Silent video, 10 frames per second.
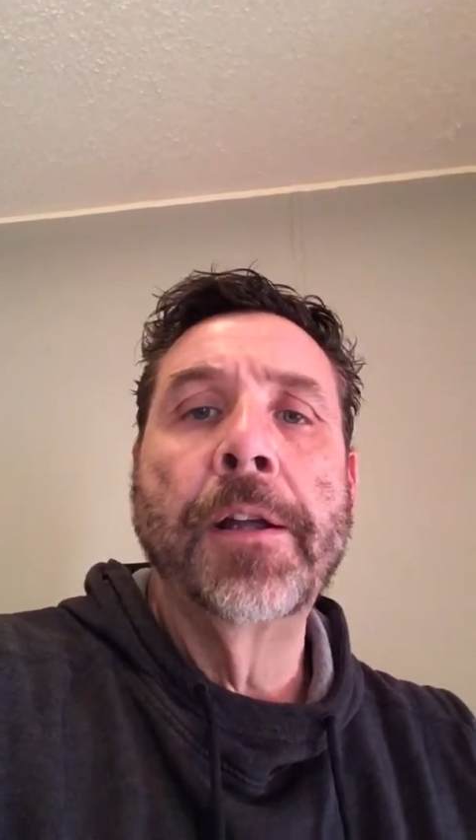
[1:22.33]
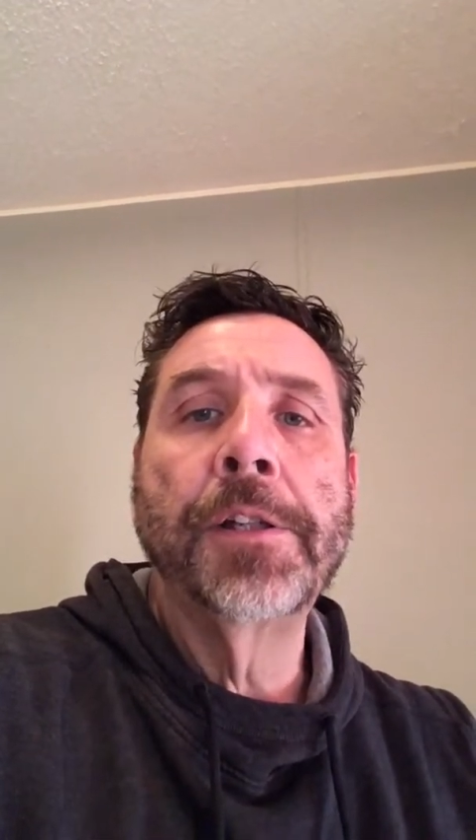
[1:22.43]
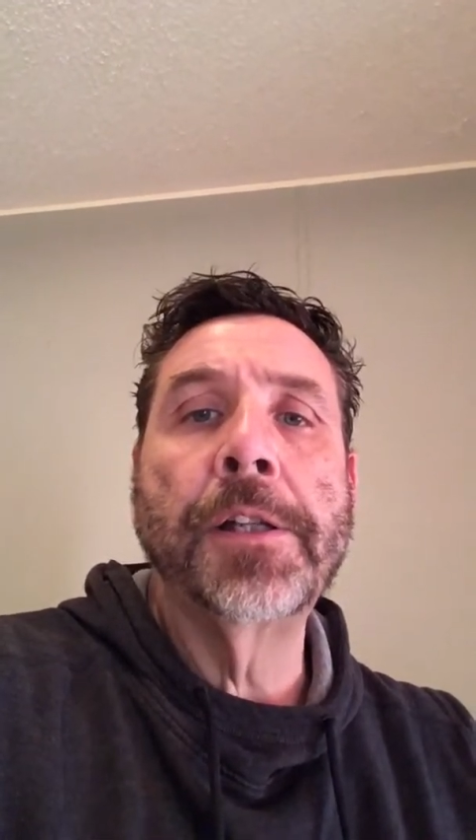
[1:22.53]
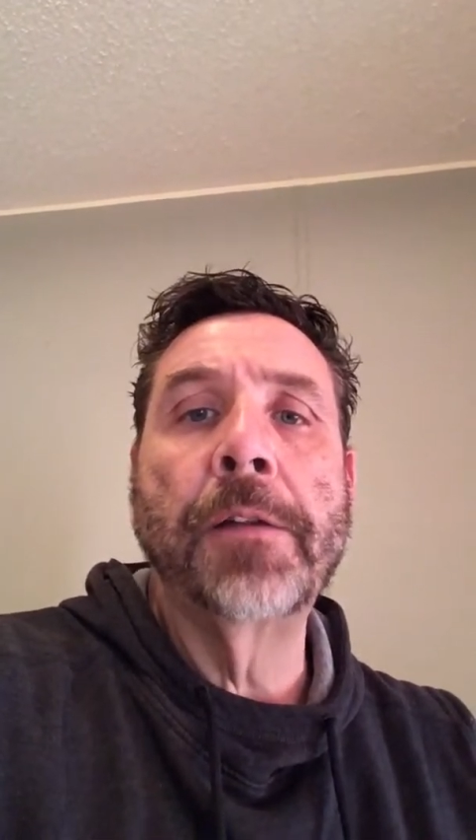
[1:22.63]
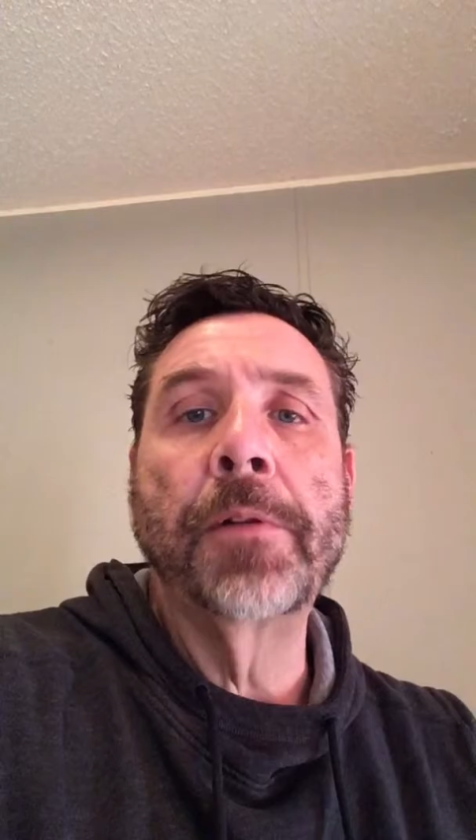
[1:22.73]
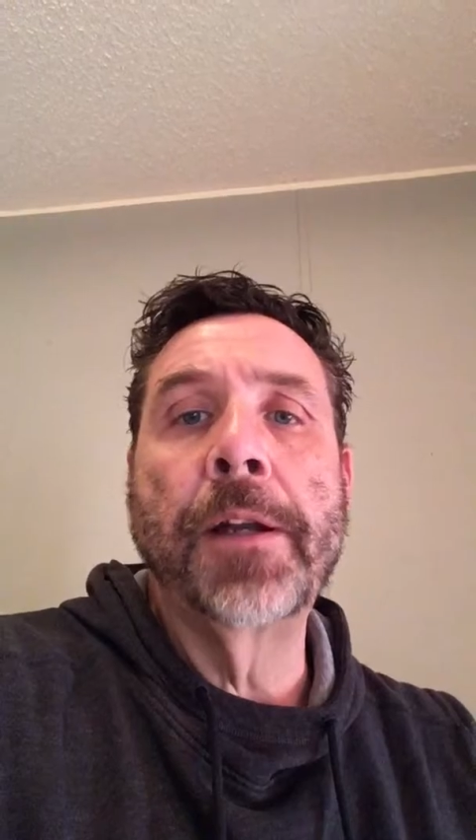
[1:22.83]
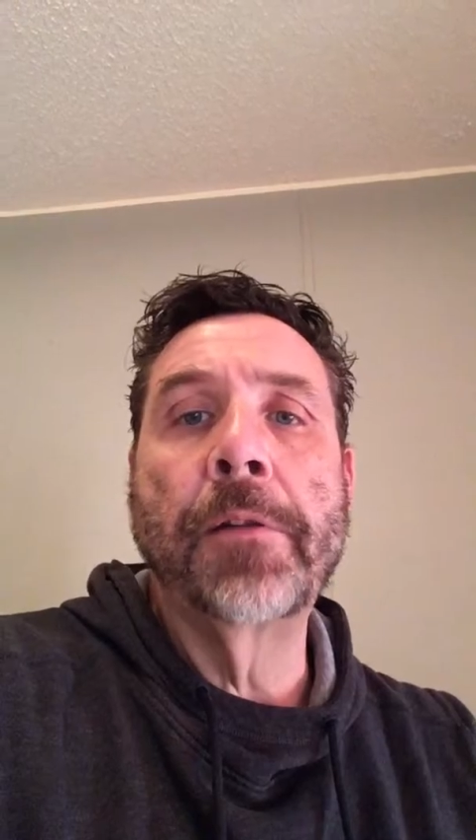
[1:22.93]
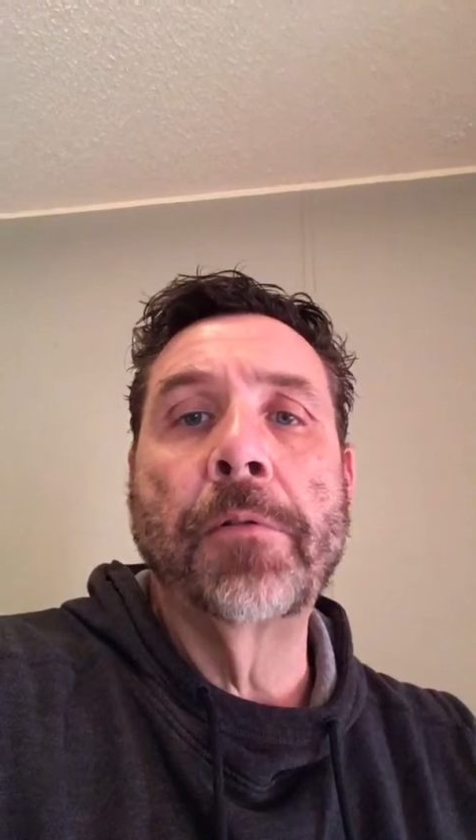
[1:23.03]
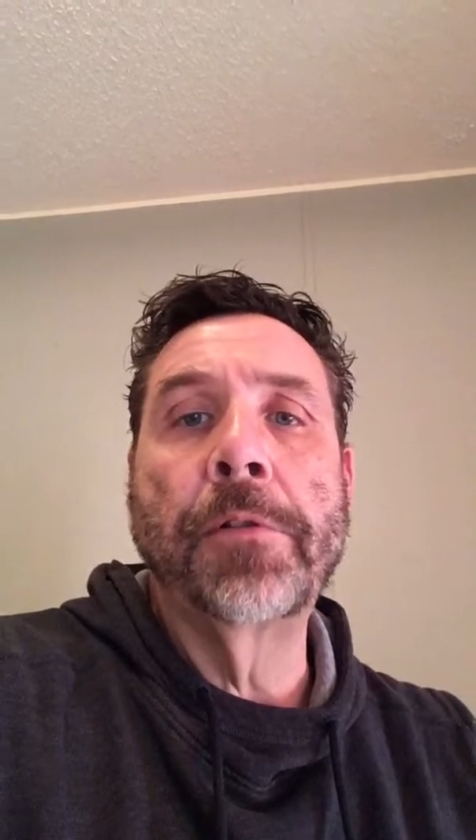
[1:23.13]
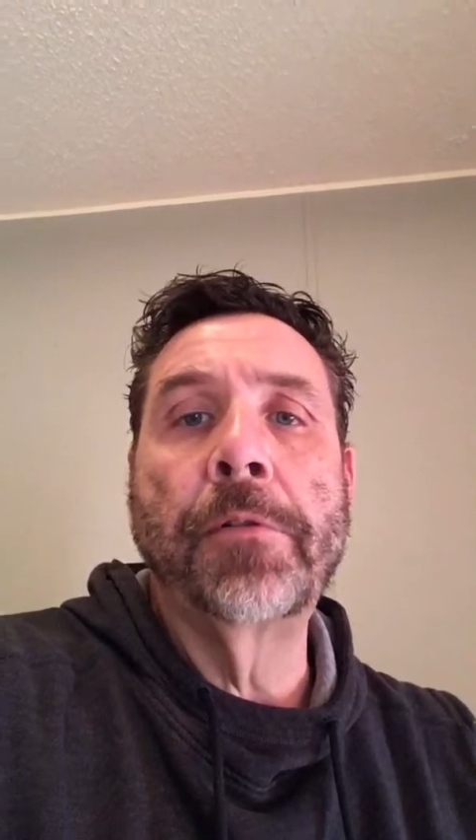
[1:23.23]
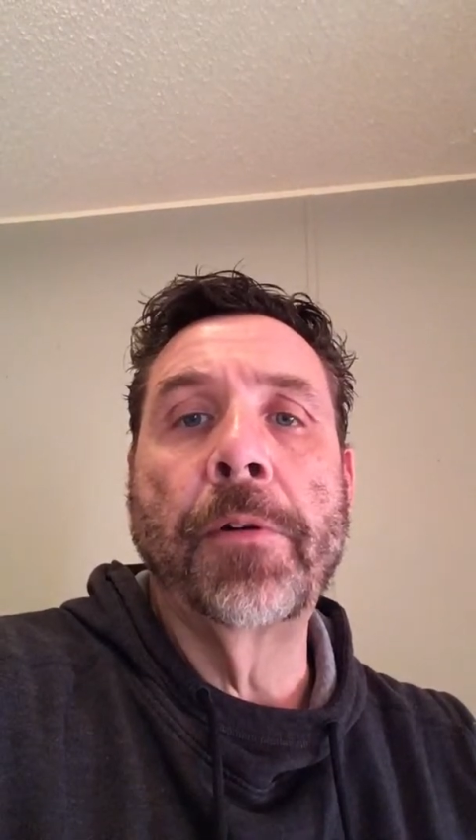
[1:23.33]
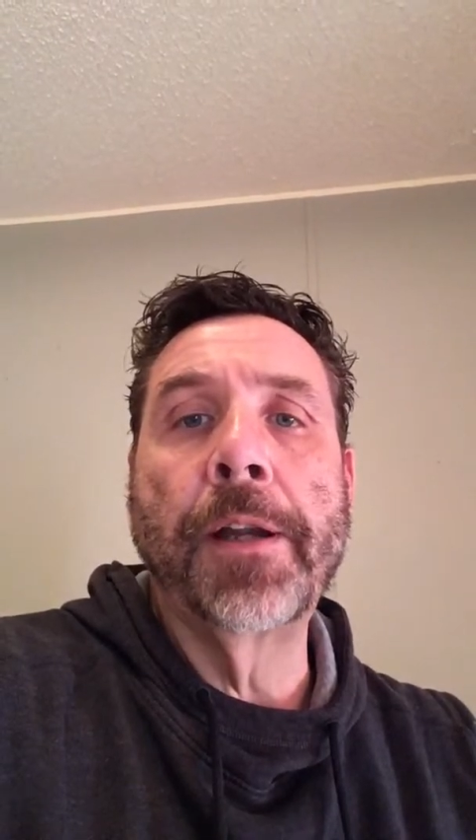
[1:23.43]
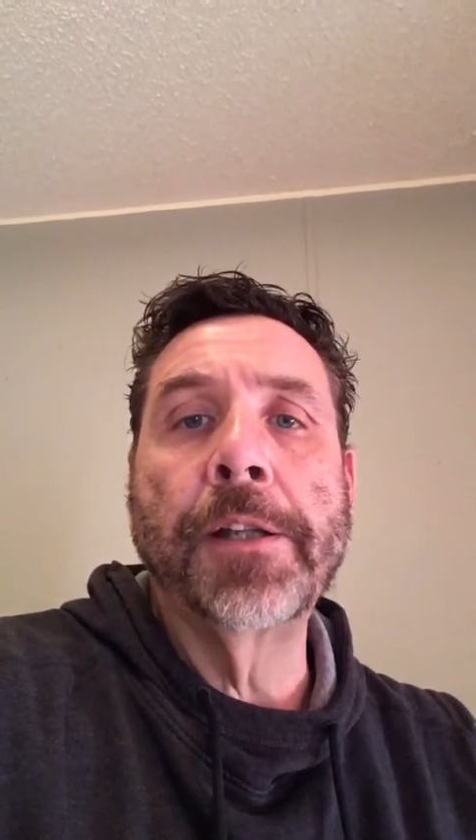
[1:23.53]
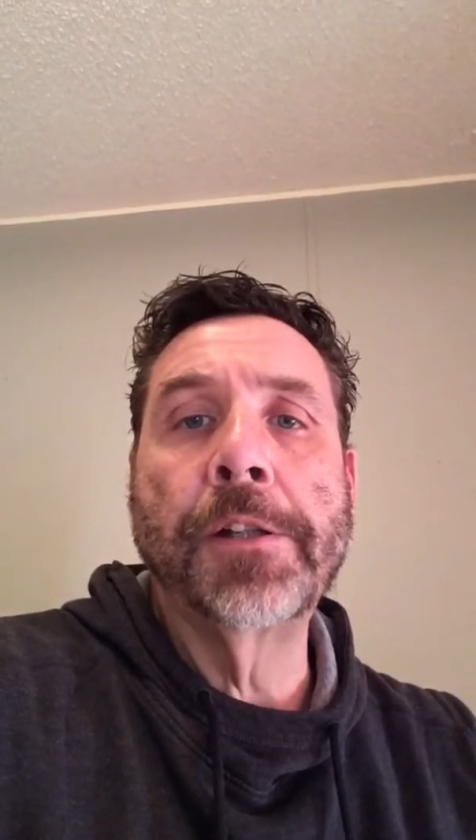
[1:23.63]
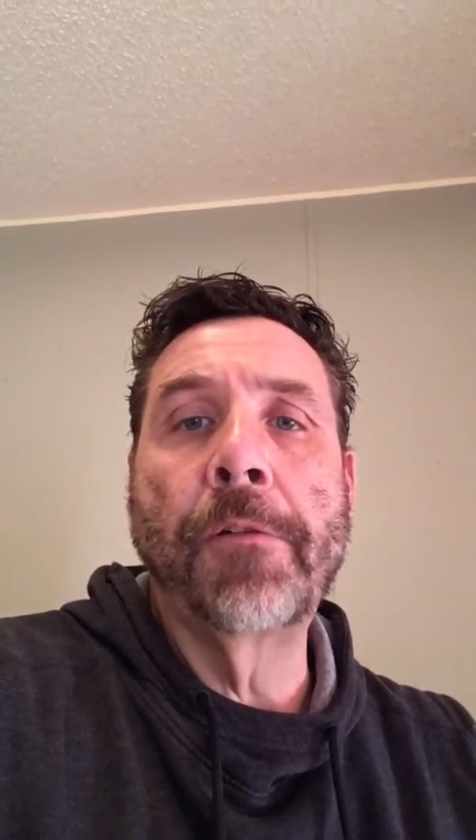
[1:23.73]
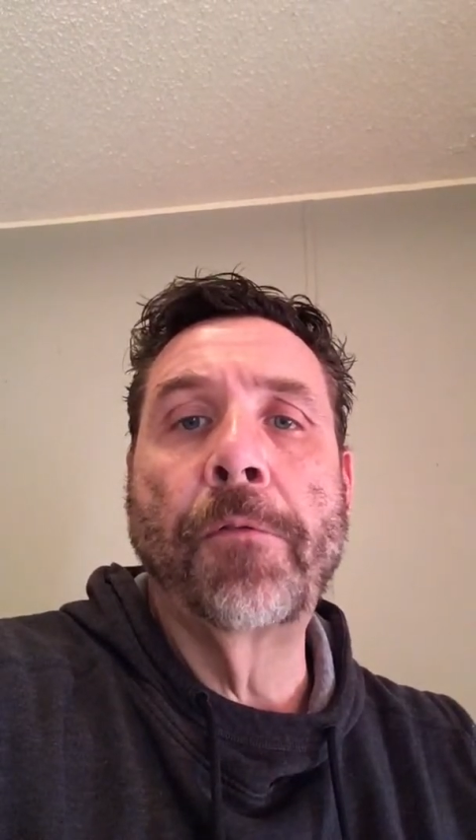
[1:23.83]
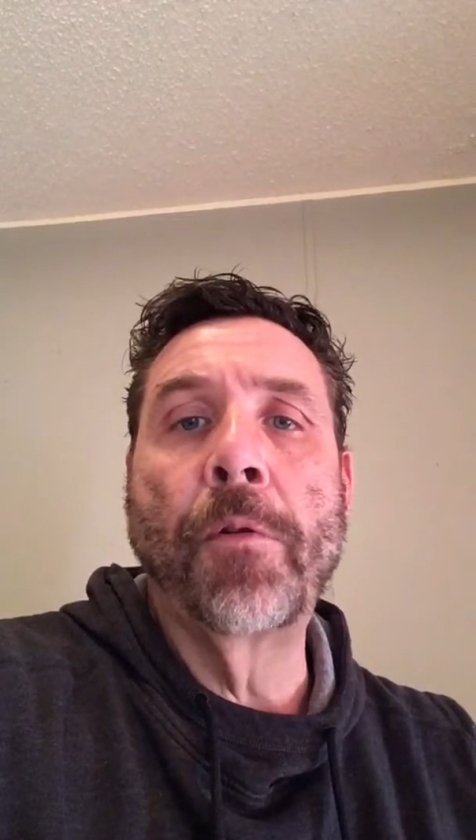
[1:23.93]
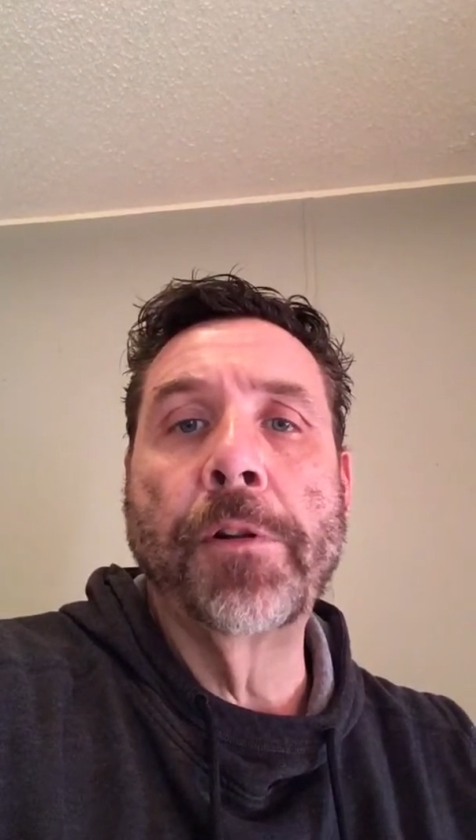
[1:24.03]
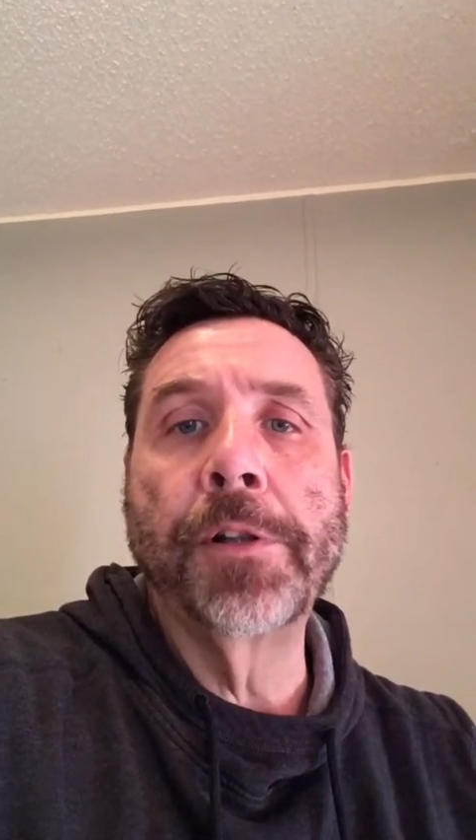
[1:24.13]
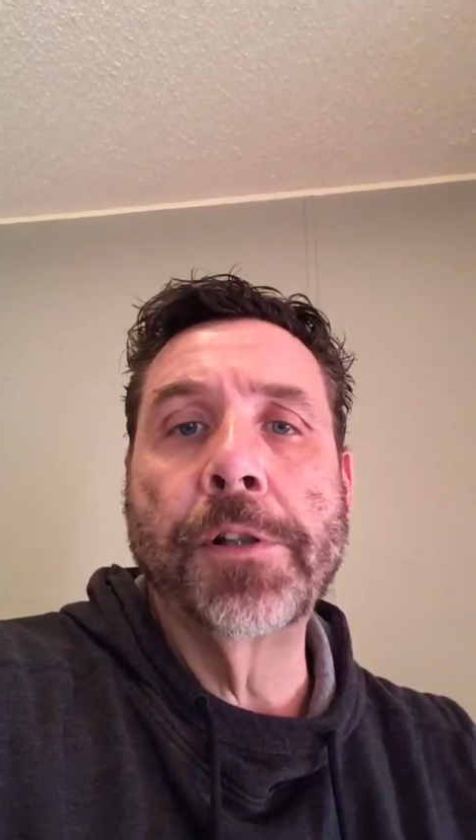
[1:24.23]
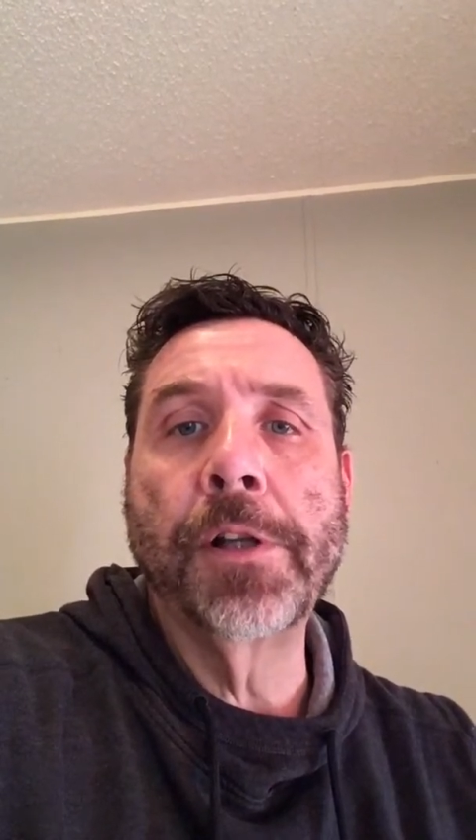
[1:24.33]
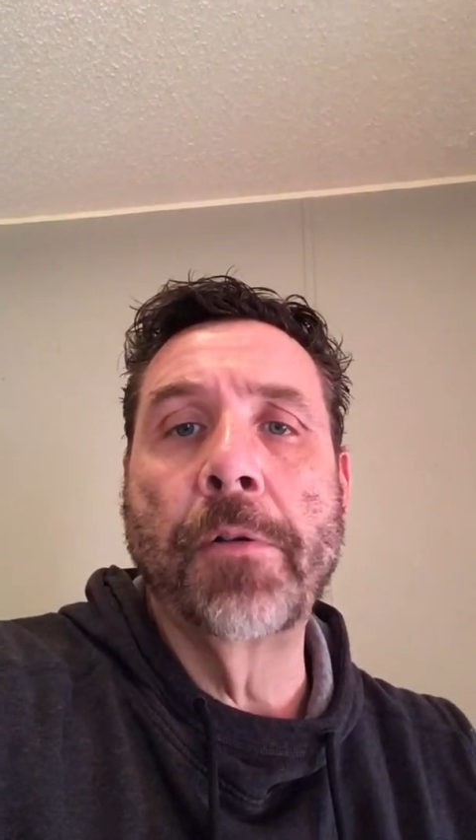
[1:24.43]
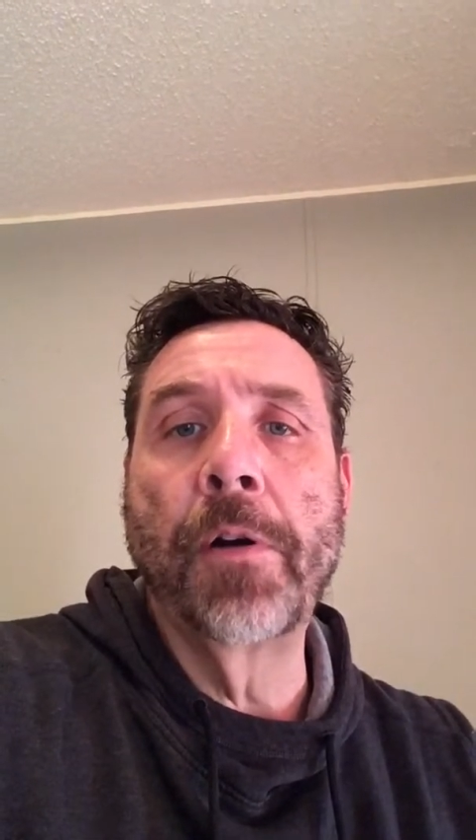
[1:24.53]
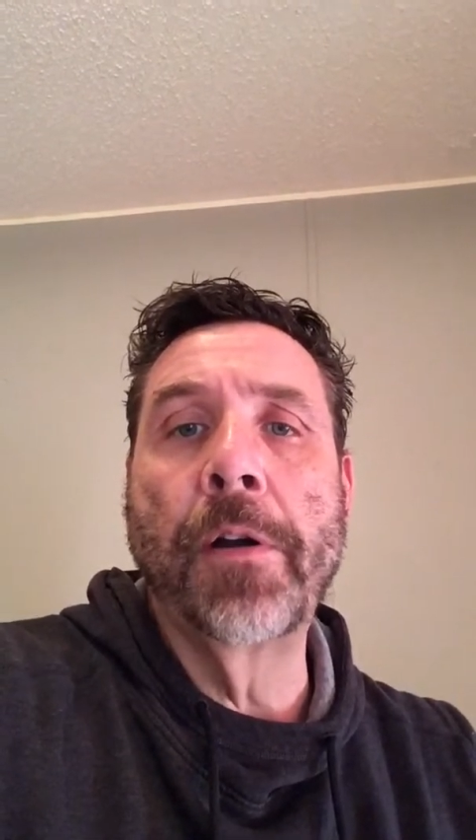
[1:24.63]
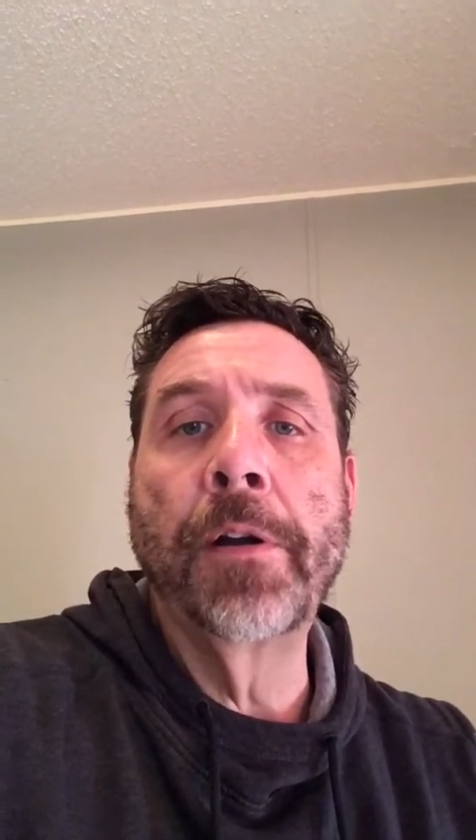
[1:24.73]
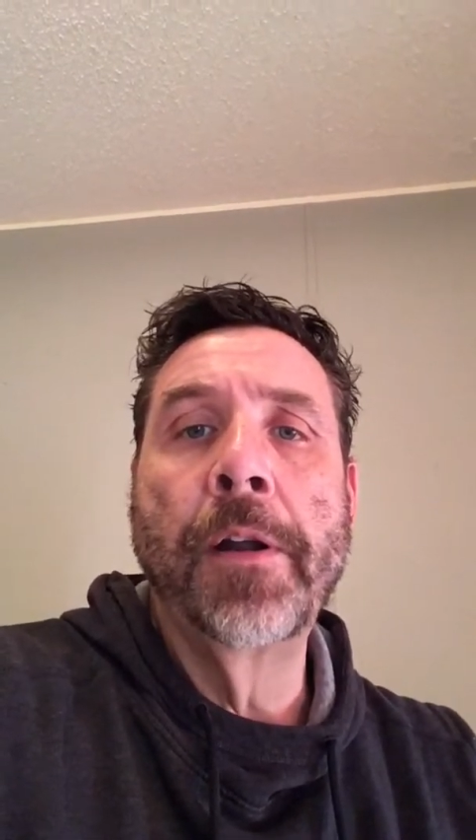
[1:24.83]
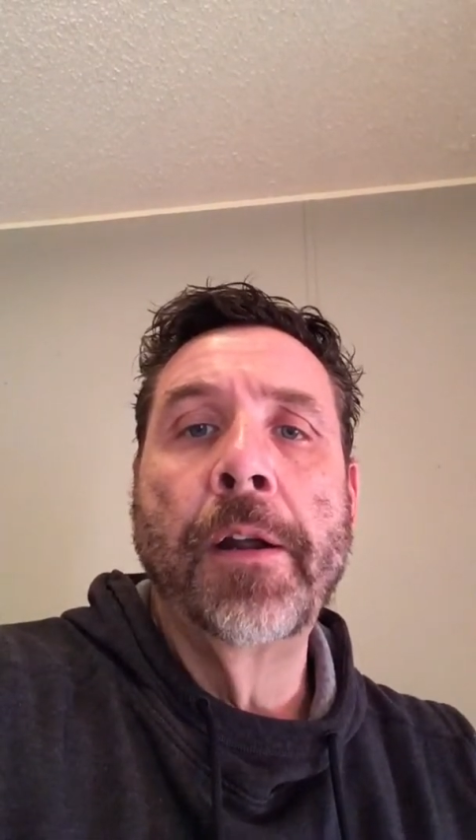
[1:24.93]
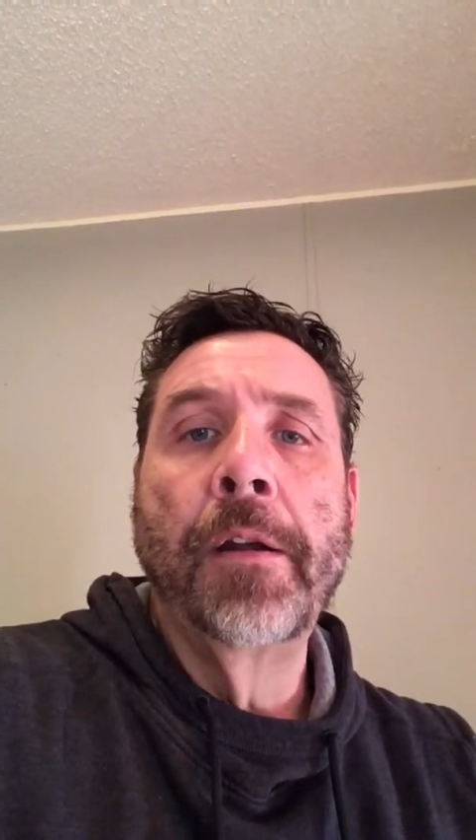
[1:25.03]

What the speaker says: C would equal 3, and so forth and so on,